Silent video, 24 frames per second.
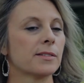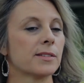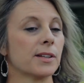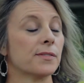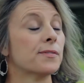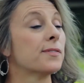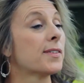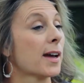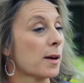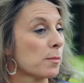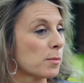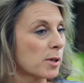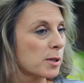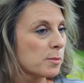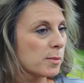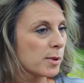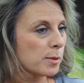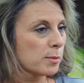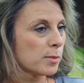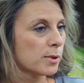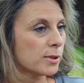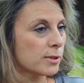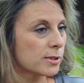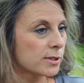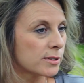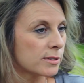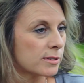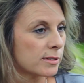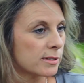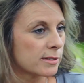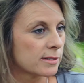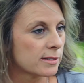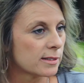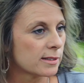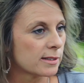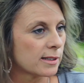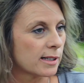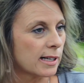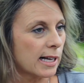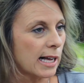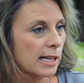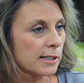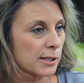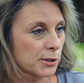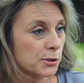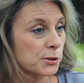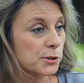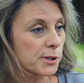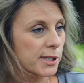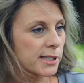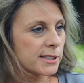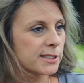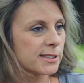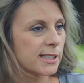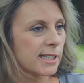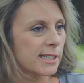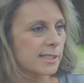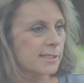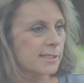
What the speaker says: the family members, I'll address